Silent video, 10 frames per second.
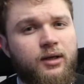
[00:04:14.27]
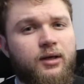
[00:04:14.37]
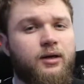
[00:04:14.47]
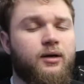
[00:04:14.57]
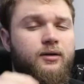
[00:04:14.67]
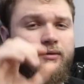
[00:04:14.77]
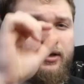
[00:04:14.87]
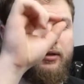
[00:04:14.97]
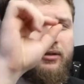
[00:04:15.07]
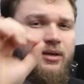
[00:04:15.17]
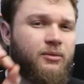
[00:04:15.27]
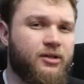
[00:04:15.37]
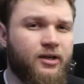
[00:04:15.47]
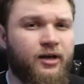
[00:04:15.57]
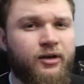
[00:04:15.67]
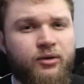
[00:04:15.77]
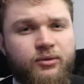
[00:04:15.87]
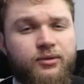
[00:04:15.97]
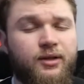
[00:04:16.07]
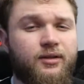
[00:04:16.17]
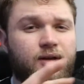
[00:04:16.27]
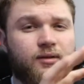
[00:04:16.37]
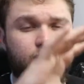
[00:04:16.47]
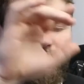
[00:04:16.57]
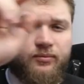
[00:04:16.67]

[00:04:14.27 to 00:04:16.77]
and determine a diagonal and then